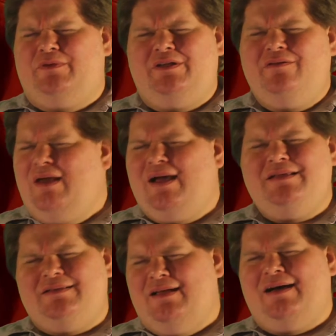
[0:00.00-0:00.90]
Do you
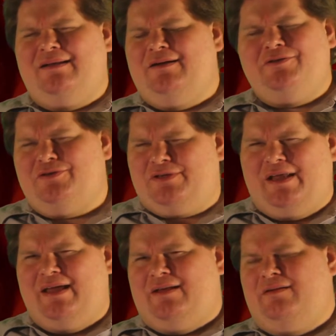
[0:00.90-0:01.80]
guys not
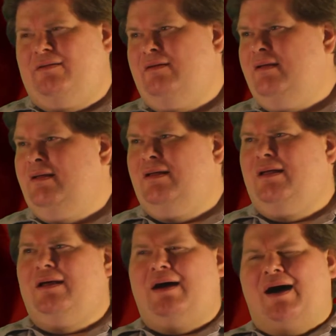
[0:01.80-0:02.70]
understand?
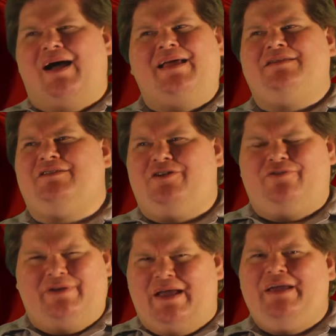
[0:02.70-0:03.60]
I, as a
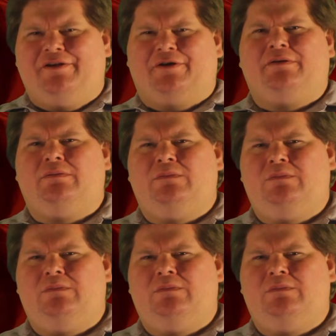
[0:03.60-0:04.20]
creator,